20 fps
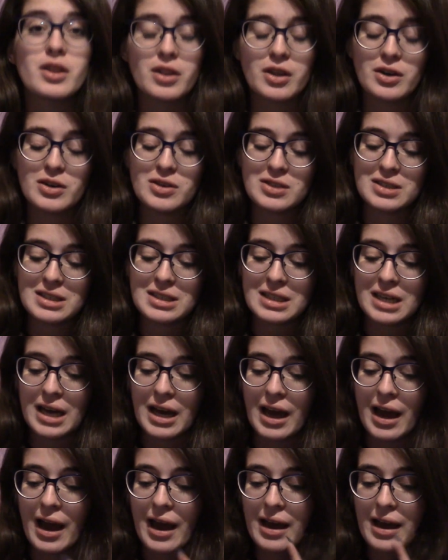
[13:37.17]

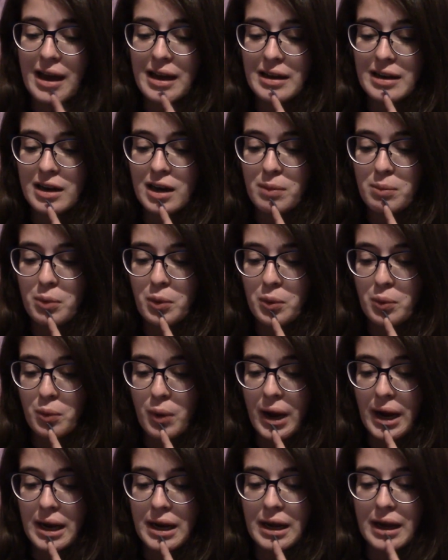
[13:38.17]
Thursday, I ended up
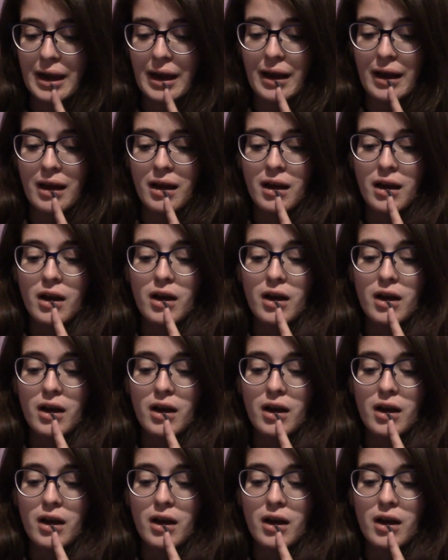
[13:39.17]
writing